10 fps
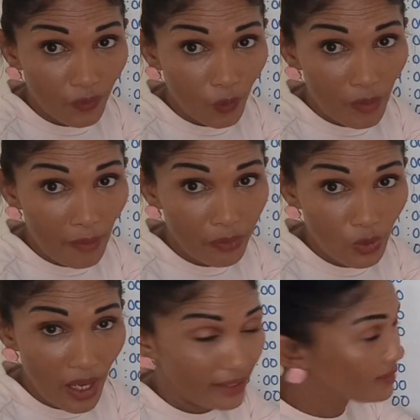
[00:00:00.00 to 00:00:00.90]
where my
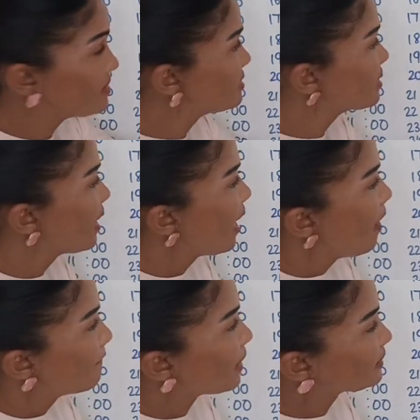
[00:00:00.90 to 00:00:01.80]
blue end is.
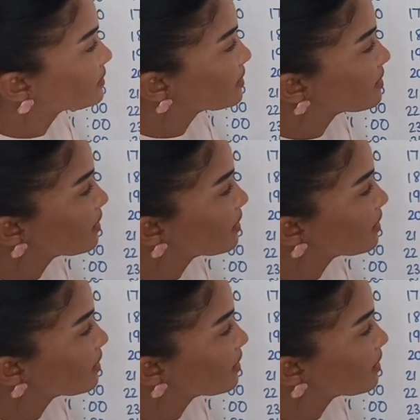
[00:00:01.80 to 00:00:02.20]
But